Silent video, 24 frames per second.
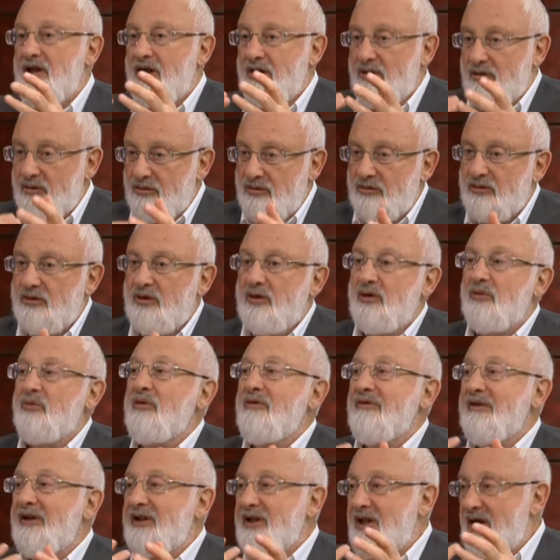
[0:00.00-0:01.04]
that is
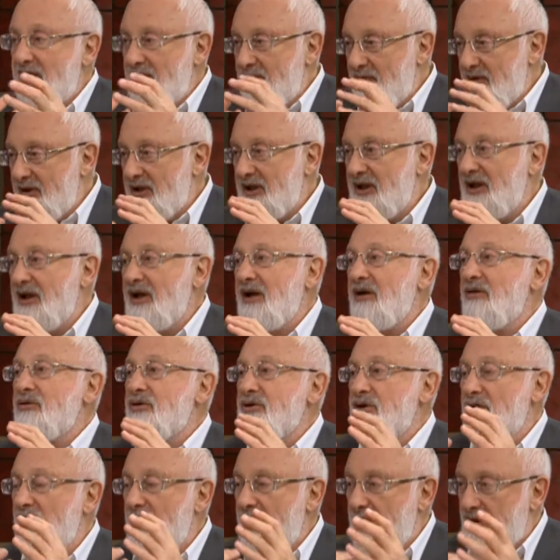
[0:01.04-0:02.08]
more upper,
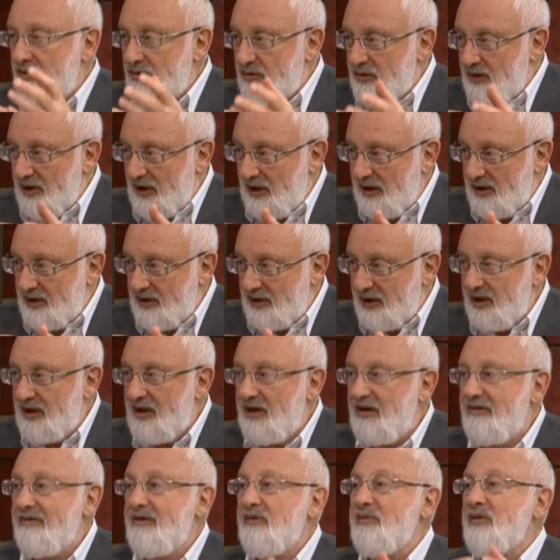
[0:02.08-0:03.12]
that
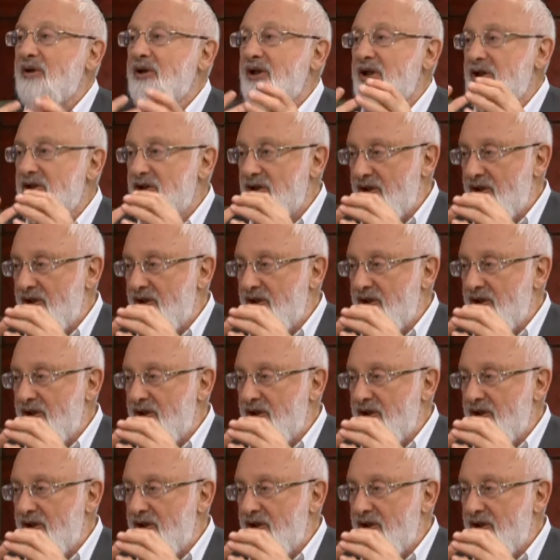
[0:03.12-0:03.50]
we